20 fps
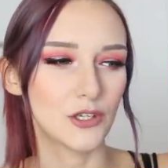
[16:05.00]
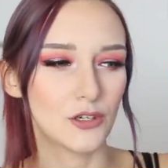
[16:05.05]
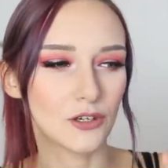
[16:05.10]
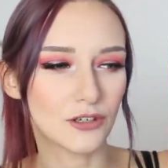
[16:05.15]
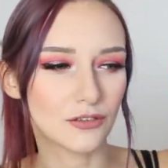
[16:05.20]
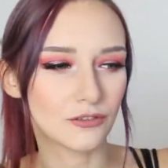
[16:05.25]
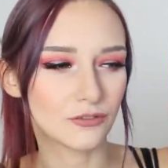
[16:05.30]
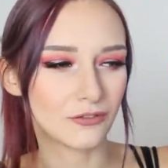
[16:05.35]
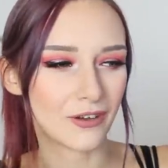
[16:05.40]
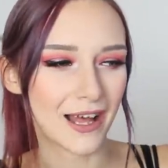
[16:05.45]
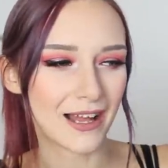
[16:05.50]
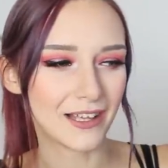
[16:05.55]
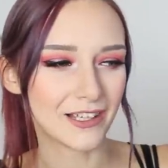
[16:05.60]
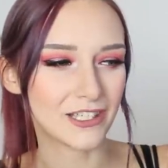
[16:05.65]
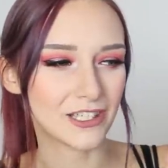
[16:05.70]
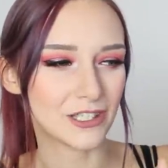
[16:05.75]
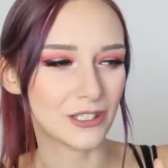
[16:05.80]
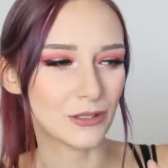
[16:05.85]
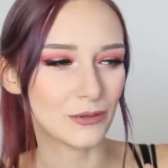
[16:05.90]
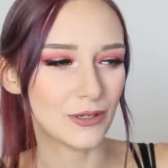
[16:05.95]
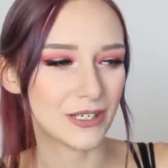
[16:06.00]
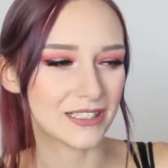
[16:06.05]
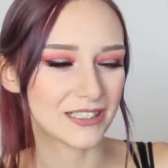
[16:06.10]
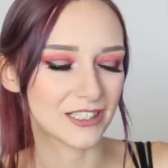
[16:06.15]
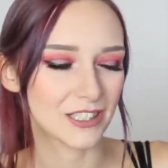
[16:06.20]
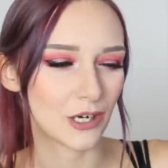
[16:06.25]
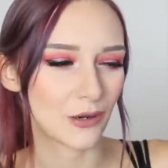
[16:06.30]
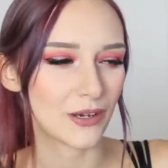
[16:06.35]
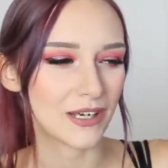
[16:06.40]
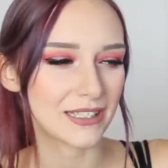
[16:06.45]
Your value is
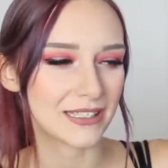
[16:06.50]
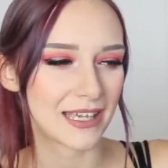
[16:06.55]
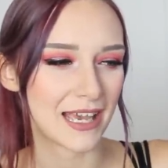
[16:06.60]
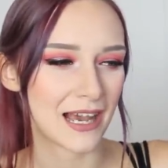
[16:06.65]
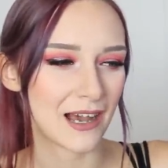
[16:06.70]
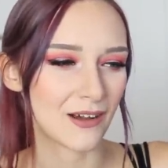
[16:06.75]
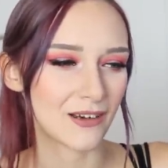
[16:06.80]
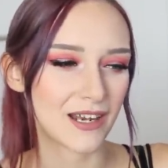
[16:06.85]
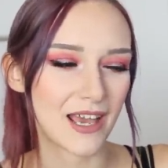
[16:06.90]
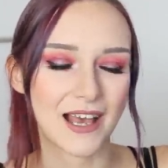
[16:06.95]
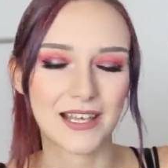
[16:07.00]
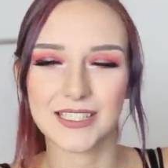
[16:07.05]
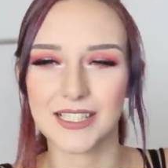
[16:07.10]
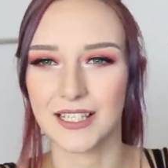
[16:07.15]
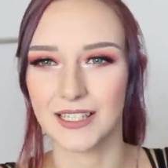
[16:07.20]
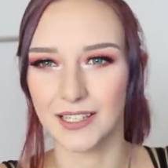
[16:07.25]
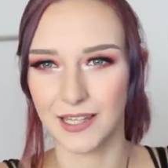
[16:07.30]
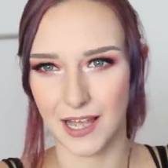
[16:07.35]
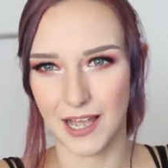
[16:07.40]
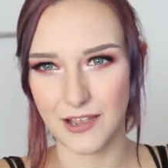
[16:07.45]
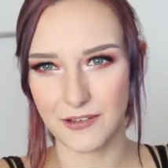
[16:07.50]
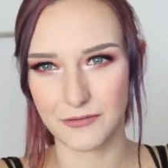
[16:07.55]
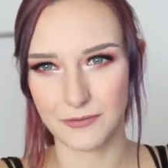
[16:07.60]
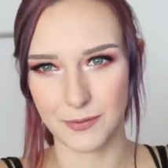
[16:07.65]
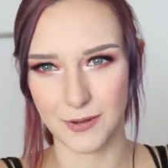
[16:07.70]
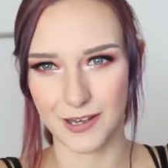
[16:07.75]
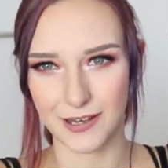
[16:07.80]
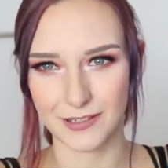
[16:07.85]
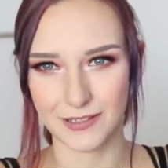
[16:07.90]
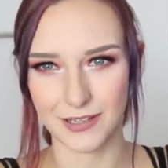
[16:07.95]
going down as a
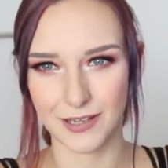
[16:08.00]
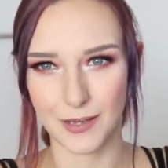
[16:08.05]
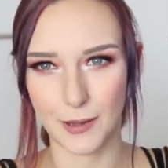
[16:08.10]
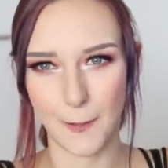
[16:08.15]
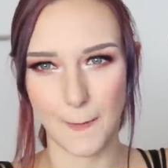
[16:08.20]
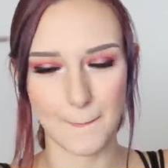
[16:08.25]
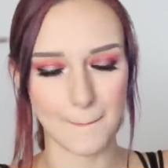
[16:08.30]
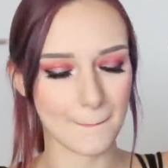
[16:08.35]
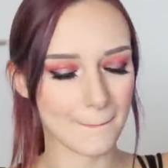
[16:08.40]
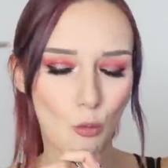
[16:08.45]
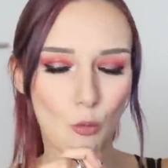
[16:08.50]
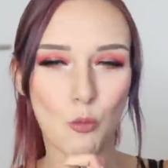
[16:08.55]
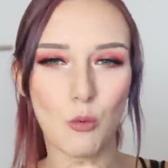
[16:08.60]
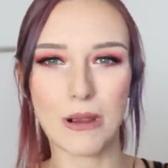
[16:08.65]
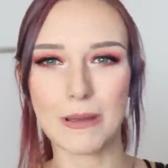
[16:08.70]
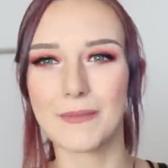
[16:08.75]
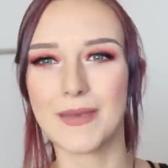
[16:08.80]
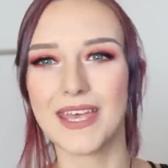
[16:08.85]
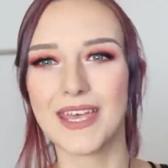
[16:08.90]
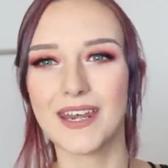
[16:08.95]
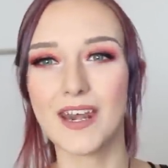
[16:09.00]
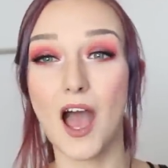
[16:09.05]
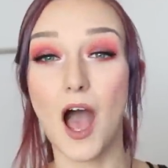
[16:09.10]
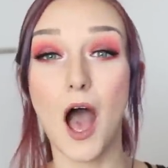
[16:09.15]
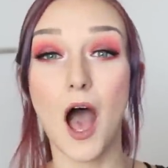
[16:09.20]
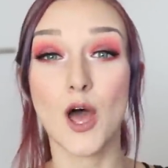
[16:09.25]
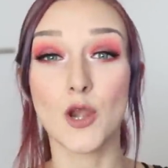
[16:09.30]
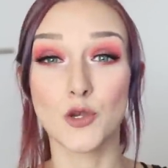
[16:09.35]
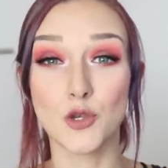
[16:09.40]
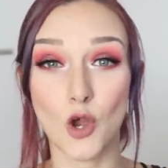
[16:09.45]
life partner. Women
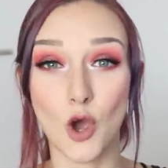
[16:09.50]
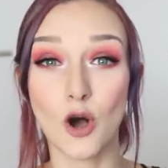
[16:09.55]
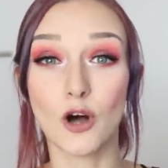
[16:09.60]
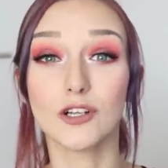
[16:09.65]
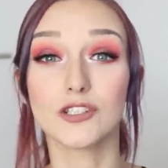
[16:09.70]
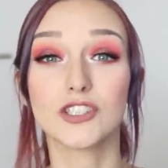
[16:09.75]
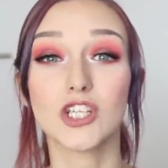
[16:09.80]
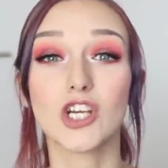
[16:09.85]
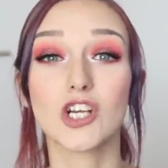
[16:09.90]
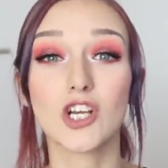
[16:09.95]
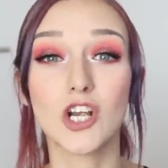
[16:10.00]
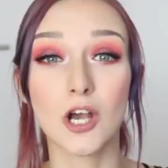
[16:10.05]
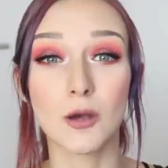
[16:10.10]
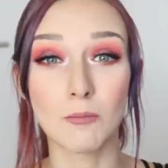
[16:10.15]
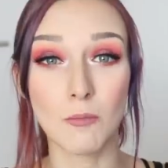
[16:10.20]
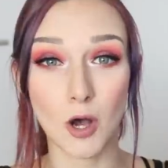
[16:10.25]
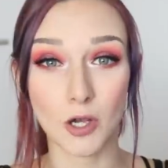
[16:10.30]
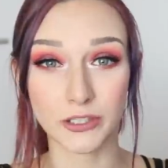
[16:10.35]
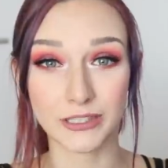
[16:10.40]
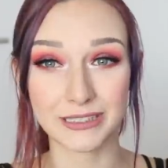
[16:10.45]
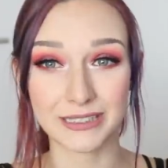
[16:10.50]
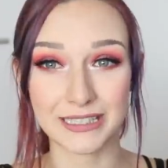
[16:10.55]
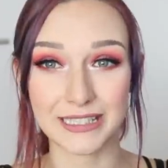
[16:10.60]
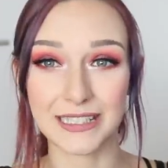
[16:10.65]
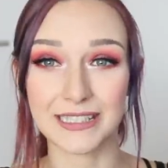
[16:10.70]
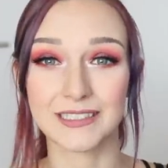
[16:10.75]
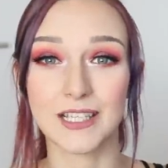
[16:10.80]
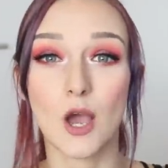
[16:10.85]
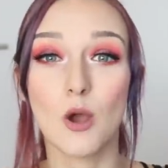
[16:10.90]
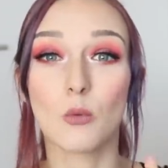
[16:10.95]
are not
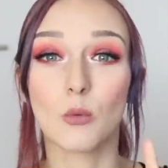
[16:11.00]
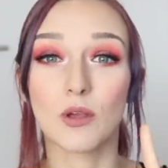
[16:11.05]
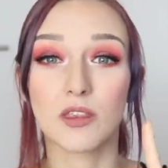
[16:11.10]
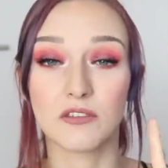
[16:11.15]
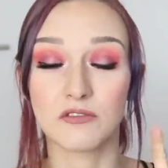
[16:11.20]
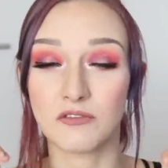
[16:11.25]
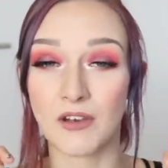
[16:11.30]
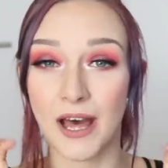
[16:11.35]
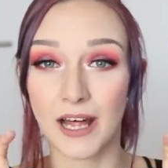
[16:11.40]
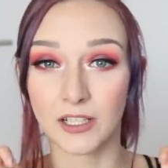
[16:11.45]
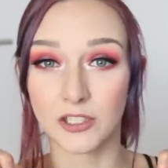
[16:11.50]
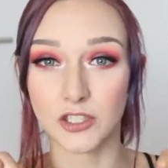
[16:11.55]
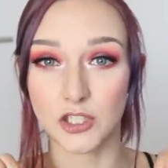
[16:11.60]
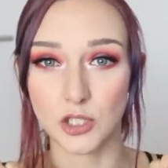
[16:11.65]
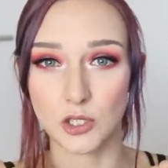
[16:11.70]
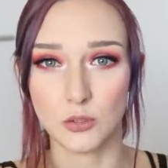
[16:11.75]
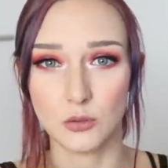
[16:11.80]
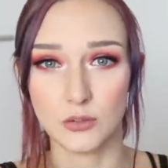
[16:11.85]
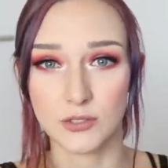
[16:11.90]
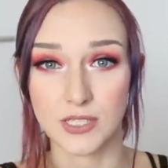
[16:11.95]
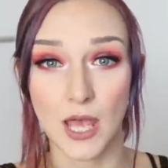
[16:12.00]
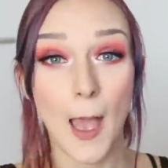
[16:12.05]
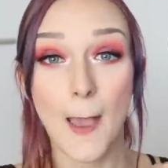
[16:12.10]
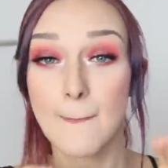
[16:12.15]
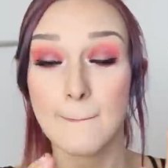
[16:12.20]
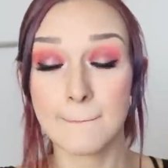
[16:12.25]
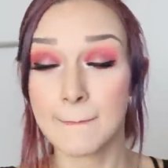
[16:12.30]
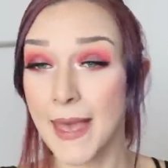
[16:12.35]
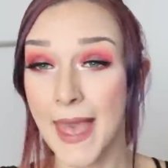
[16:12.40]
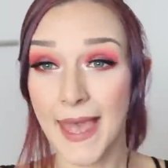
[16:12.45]
commodities with values.
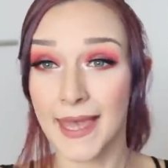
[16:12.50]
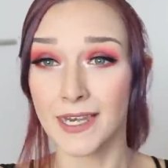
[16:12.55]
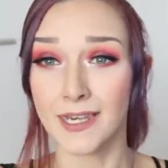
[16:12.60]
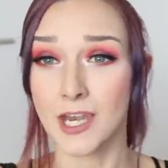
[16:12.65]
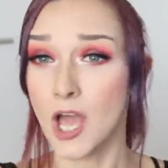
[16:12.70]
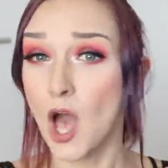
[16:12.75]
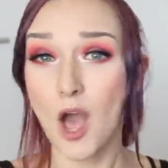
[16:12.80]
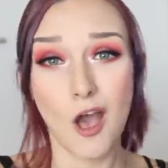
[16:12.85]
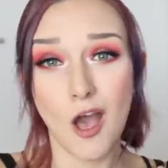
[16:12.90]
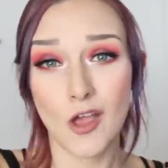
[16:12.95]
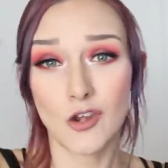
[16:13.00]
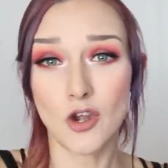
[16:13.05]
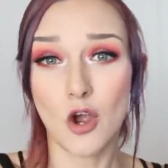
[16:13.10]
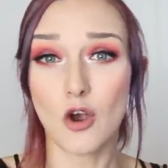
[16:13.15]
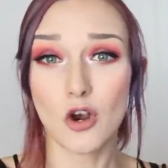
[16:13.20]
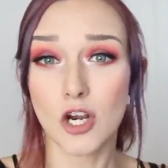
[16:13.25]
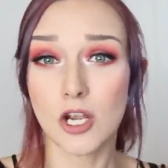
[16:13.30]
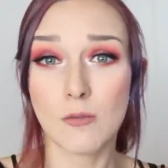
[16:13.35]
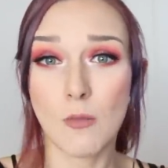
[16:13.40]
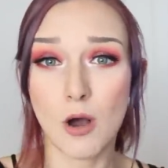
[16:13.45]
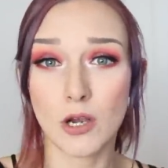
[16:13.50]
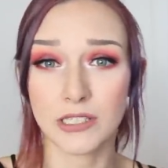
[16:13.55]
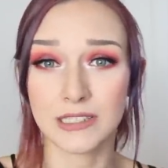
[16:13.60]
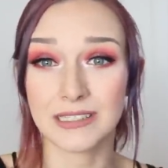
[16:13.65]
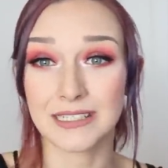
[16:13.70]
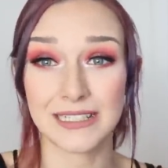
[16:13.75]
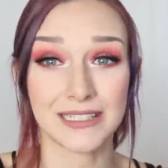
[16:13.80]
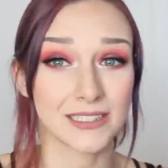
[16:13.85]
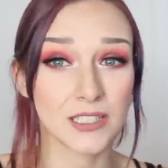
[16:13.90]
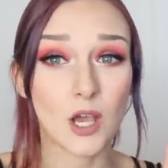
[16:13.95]
Men are not
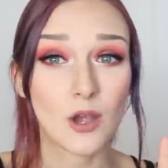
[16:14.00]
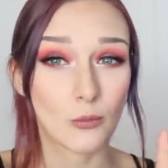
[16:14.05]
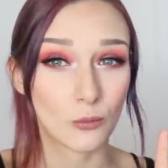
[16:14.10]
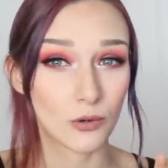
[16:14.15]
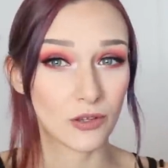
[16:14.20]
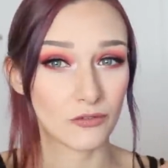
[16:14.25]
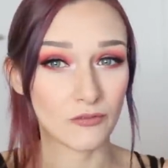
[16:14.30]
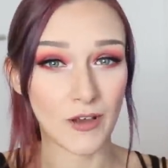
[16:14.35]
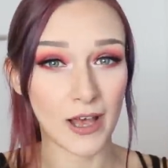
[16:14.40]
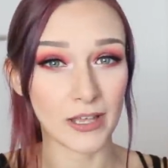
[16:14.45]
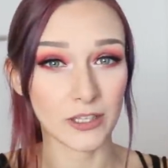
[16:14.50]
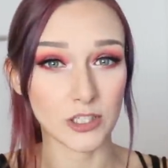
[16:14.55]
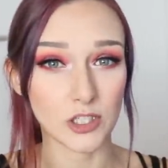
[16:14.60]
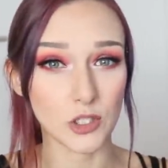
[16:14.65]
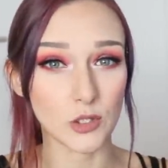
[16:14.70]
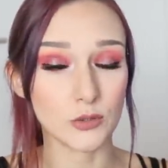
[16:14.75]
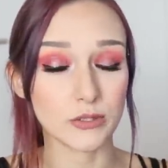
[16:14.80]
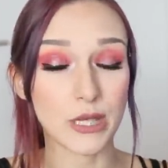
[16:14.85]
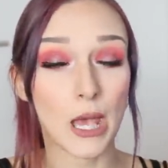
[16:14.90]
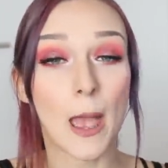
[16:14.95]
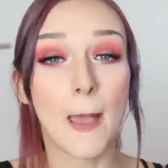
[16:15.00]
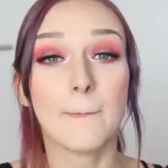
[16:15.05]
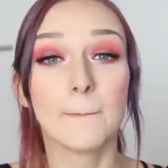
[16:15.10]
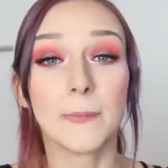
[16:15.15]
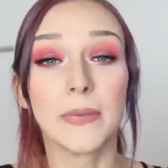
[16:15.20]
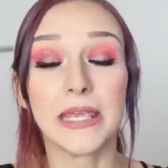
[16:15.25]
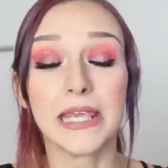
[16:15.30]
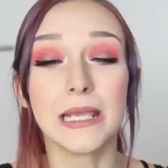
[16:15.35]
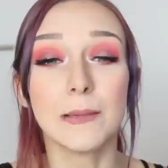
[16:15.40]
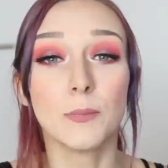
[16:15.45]
commodities with values.
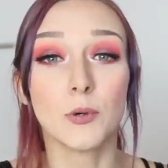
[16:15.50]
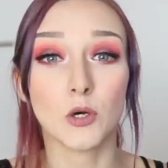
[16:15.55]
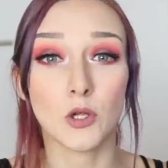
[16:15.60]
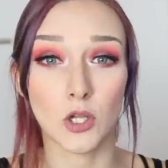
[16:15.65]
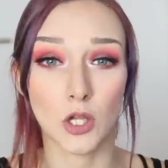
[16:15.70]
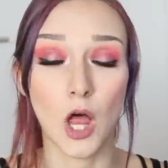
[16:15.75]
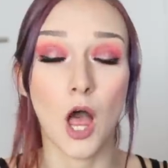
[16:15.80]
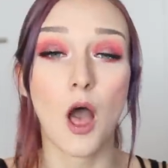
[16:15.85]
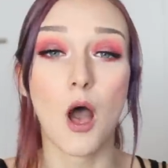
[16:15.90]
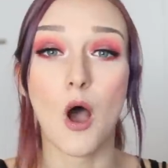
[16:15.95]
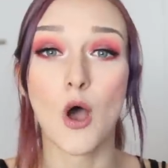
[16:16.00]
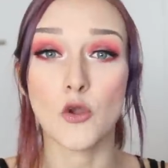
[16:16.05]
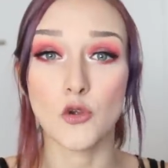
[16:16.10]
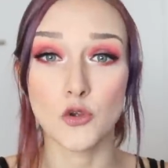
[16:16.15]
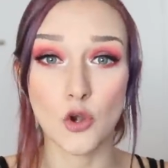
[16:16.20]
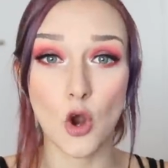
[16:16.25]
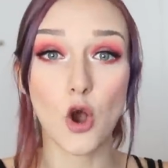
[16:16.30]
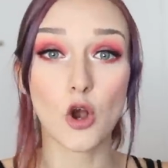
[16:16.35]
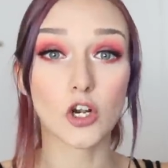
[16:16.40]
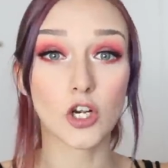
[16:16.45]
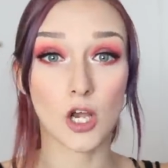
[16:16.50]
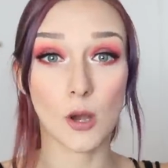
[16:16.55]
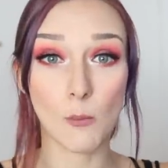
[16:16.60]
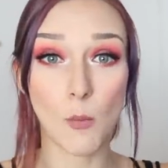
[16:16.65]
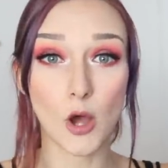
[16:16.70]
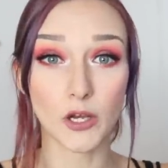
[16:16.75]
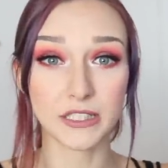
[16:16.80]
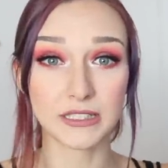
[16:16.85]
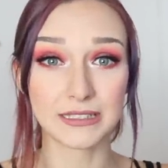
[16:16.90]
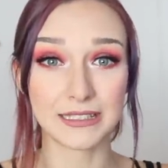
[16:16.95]
People are not
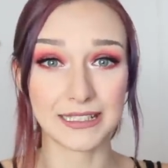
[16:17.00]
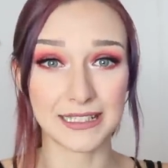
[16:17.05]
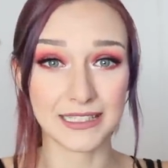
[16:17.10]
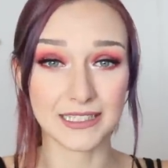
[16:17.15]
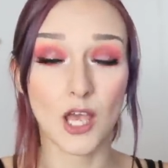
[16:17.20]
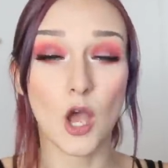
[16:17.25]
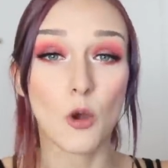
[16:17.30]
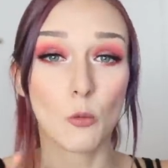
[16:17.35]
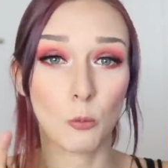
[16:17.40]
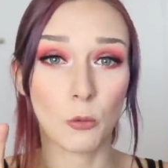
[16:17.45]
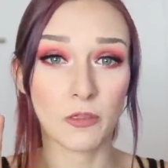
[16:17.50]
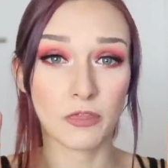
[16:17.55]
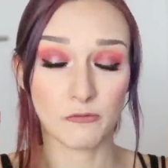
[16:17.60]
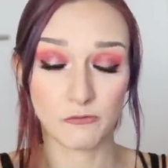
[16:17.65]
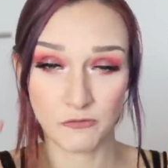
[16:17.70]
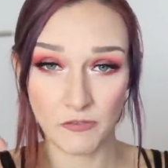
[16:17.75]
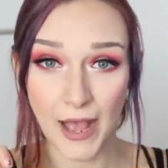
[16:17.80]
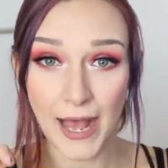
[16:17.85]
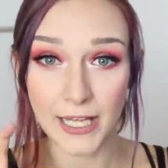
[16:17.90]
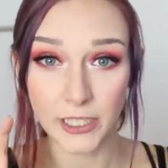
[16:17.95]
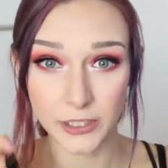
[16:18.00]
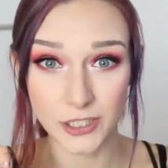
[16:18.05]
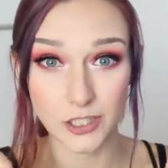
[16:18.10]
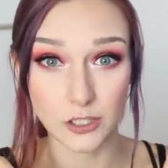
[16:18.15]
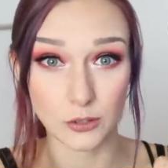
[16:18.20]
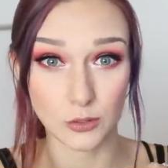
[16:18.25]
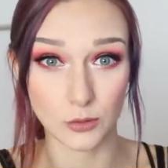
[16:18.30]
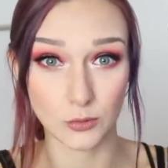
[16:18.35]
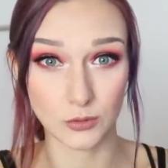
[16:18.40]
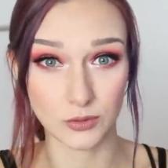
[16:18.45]
commodities with
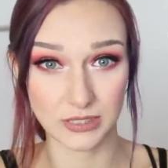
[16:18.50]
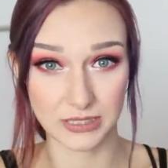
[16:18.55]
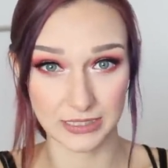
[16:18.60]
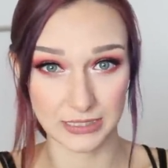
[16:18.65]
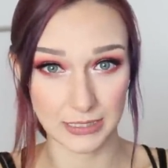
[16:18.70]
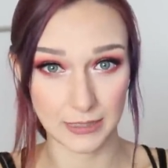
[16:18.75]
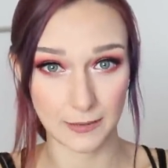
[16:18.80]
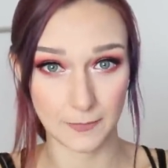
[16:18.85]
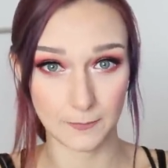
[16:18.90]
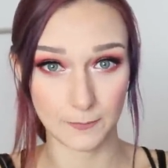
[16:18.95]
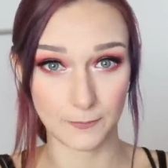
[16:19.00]
values.